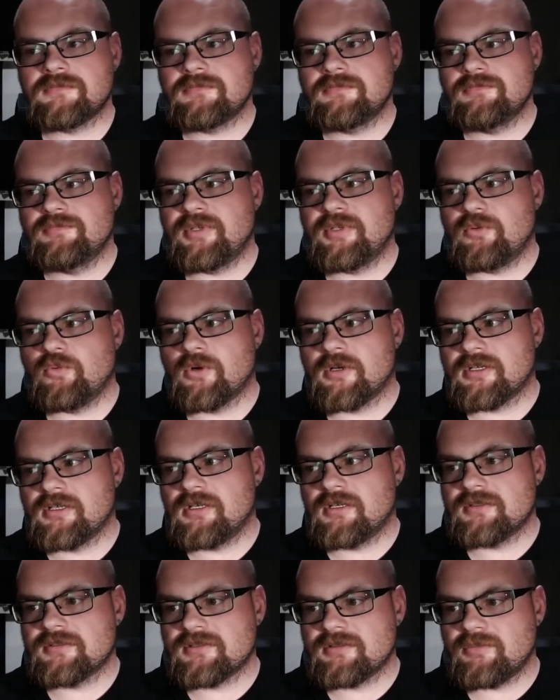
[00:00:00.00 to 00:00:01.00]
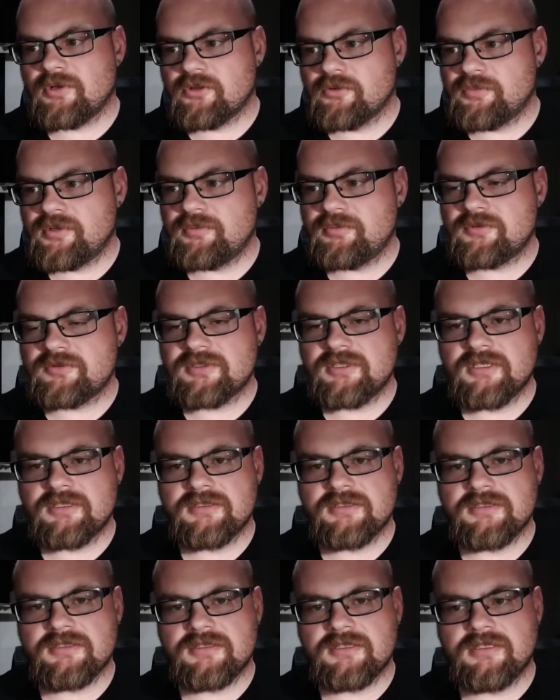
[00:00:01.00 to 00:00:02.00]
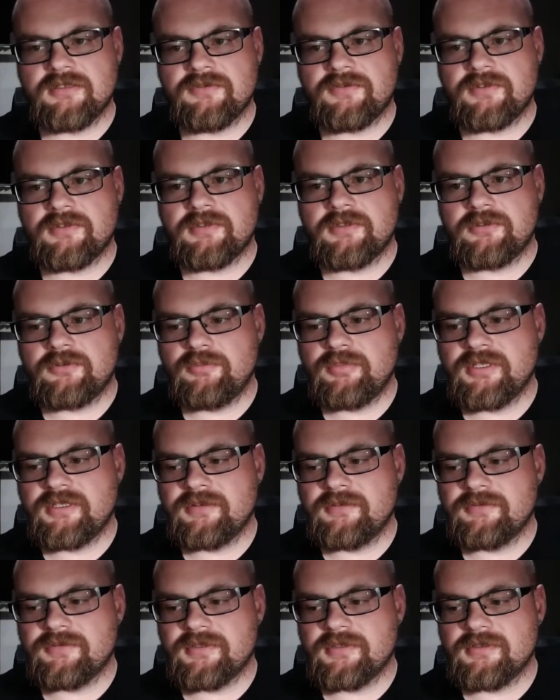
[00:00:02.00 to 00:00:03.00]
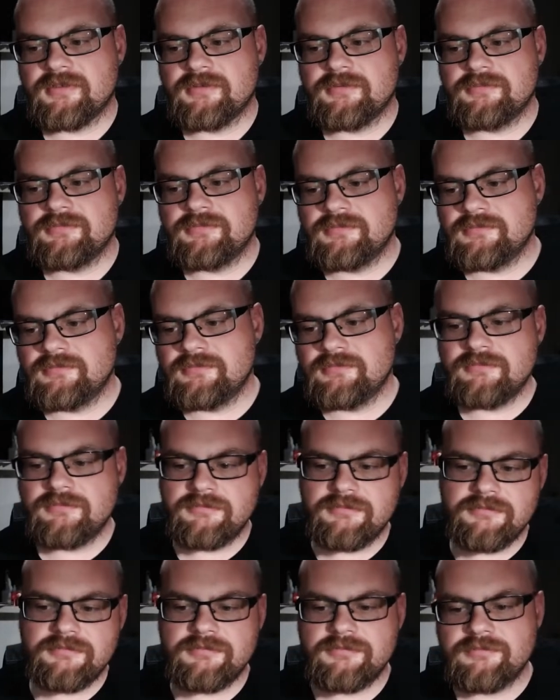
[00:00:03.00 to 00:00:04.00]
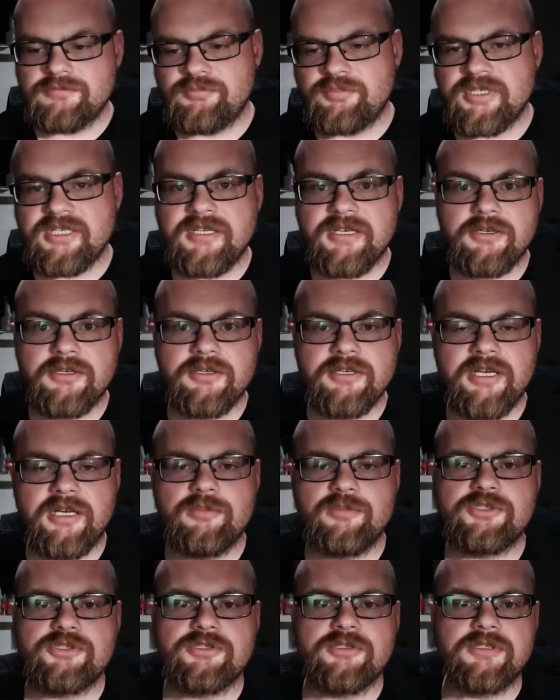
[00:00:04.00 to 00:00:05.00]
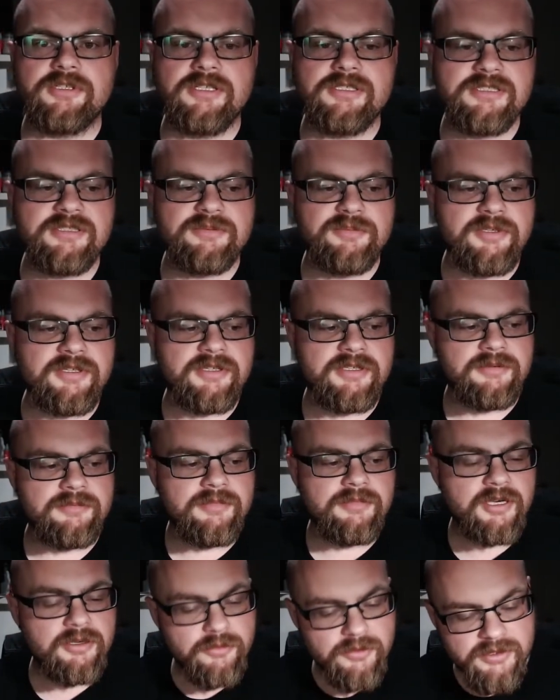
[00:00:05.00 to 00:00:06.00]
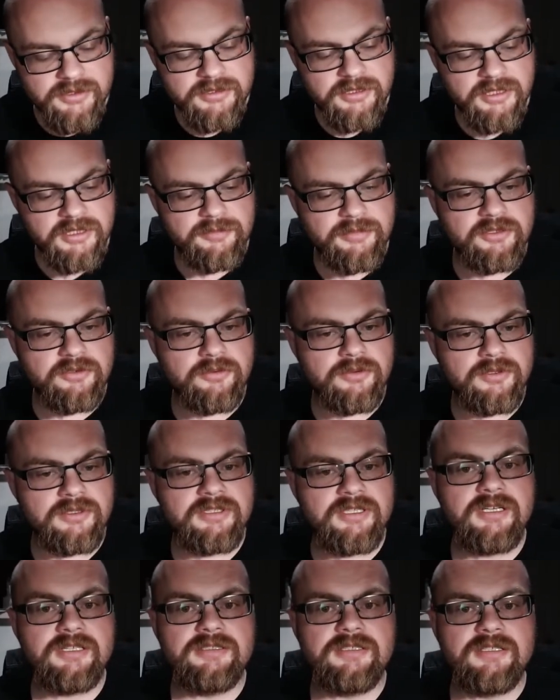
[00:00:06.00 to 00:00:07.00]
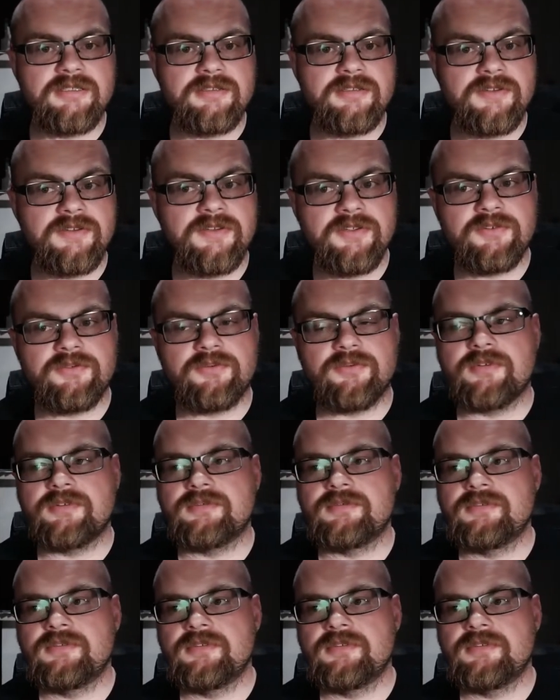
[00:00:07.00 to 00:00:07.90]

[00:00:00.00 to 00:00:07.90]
been working on some other people's guns and stuff. A little bit of a beginner amateur gunsmithing, but I wanted to talk about the work that I'd done to this one,